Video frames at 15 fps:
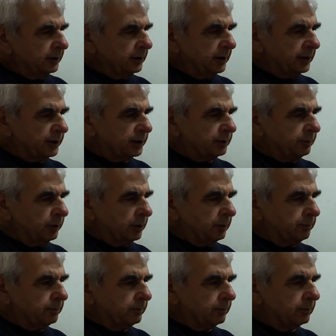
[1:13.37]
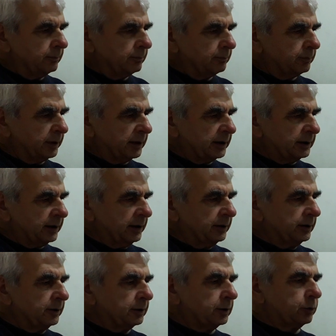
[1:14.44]
This small part
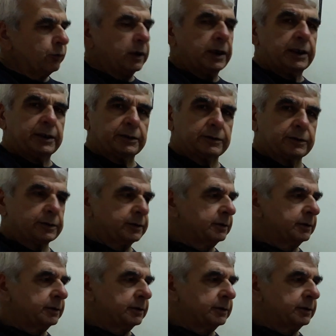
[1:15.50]
intertwined